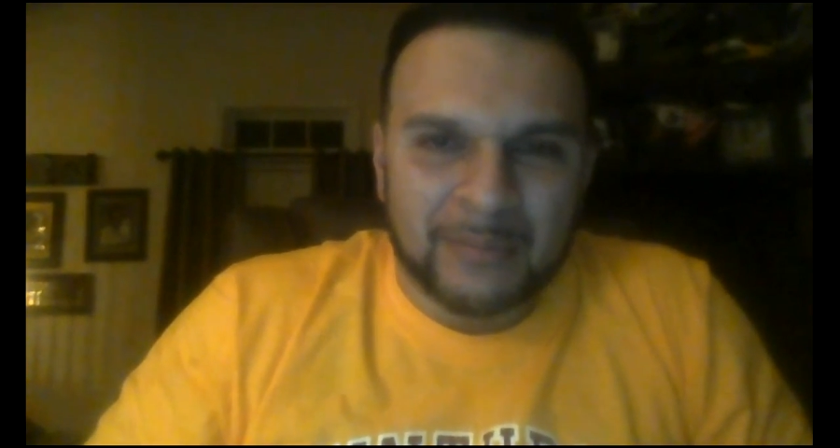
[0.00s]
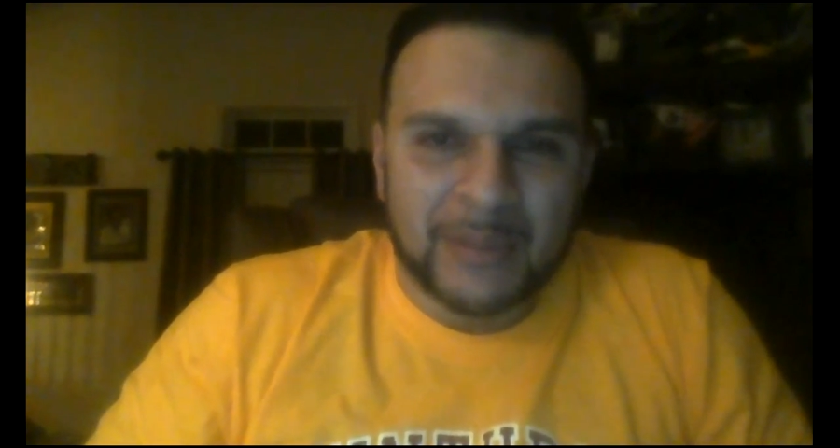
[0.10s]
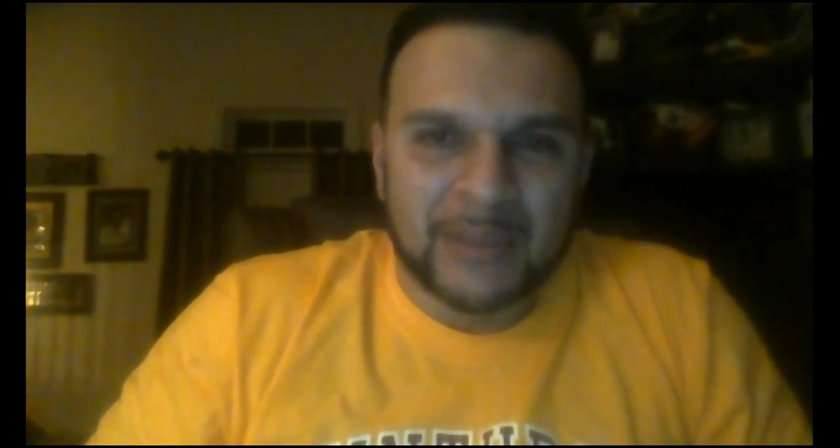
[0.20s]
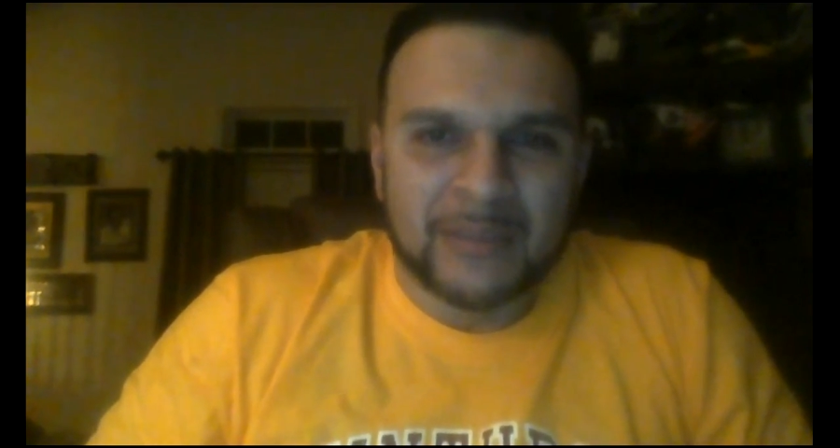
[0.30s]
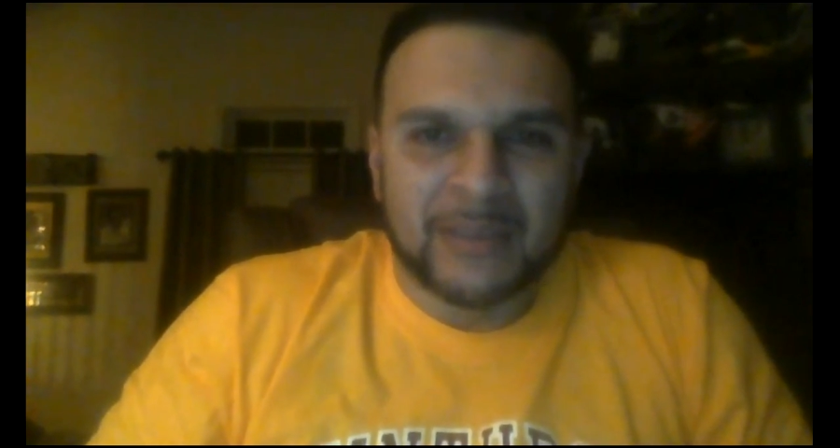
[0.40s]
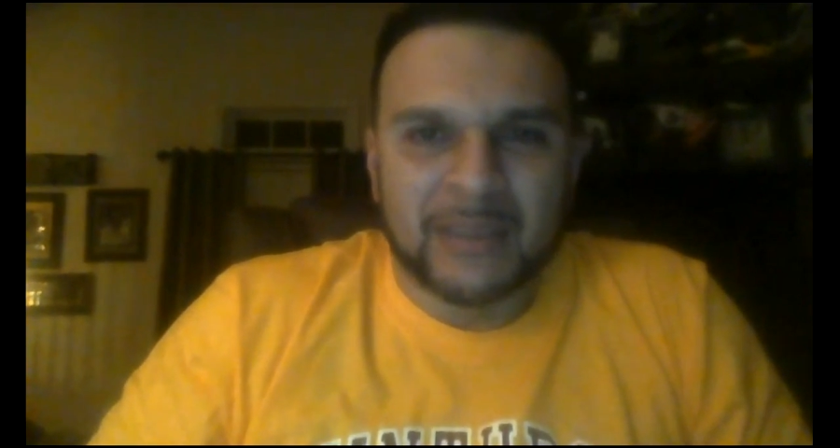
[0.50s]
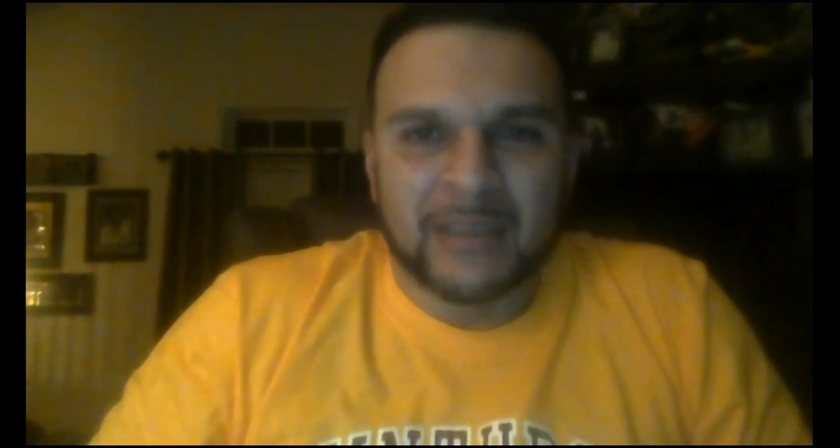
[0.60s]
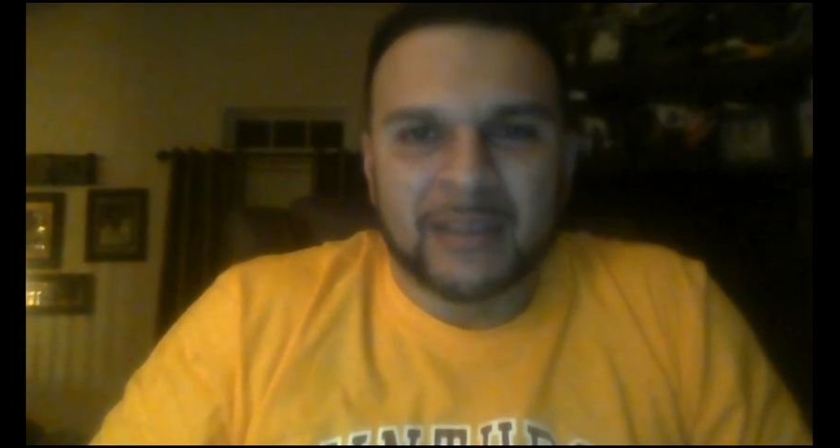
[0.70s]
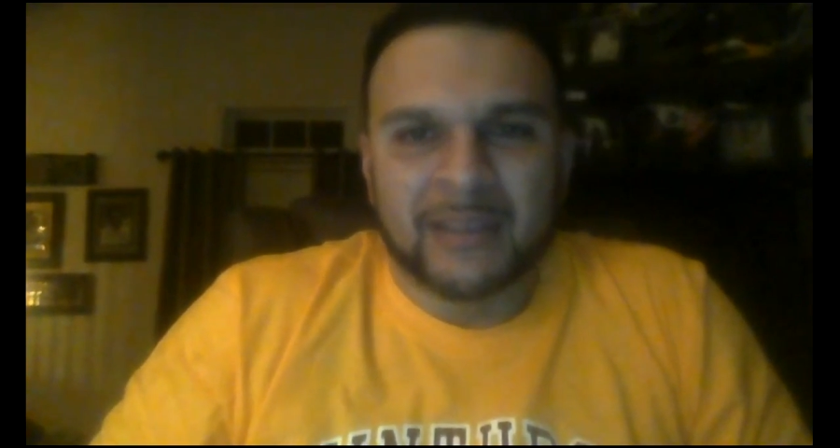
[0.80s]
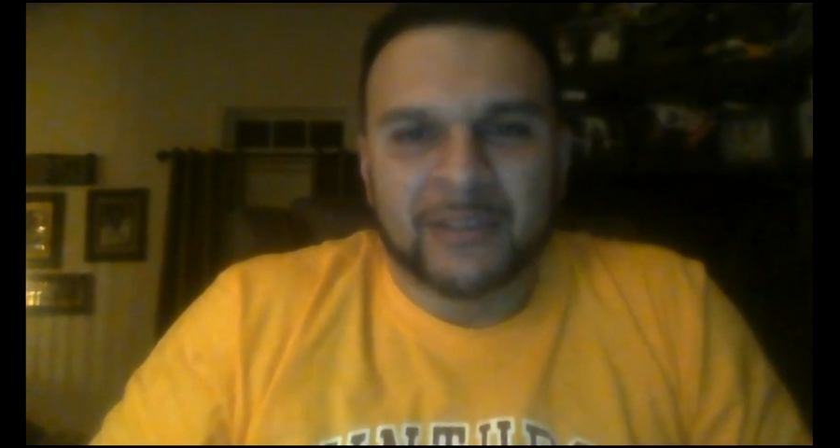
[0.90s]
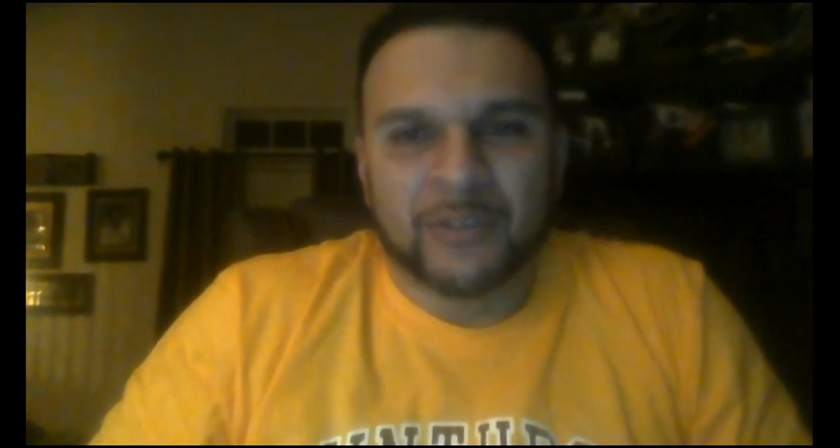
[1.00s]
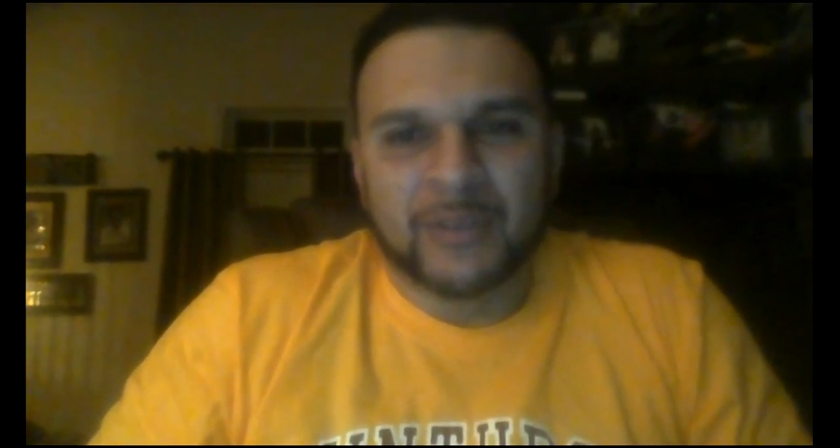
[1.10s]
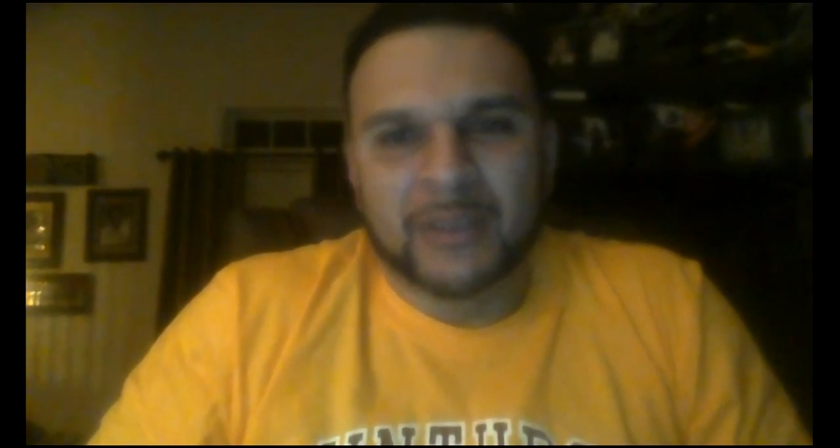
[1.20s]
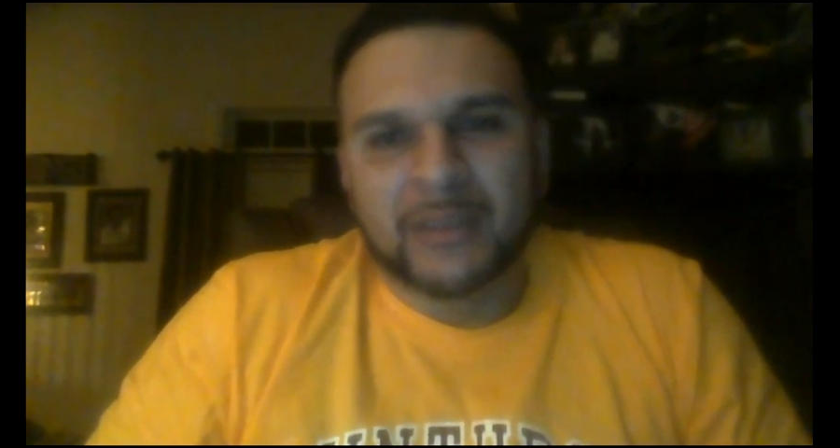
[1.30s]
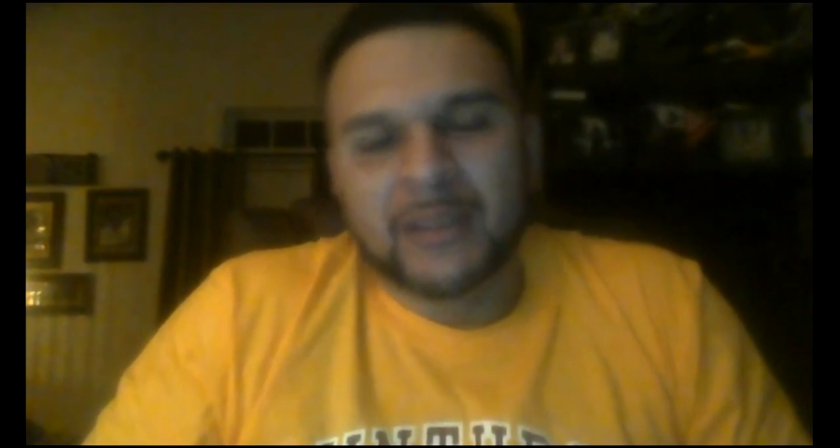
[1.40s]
because of the injury.